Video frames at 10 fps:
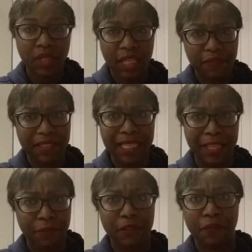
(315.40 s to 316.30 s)
if,
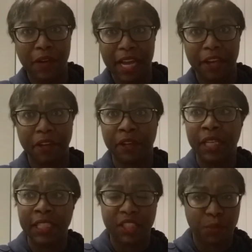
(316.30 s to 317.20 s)
if the fire
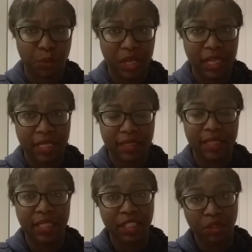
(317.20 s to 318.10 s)
spreads,
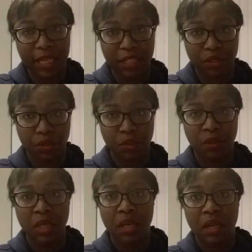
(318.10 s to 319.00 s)
then you got to
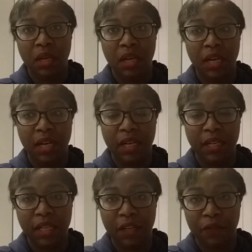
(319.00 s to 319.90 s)
do uh,
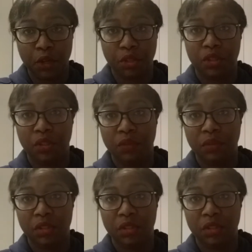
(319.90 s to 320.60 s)
a vertical.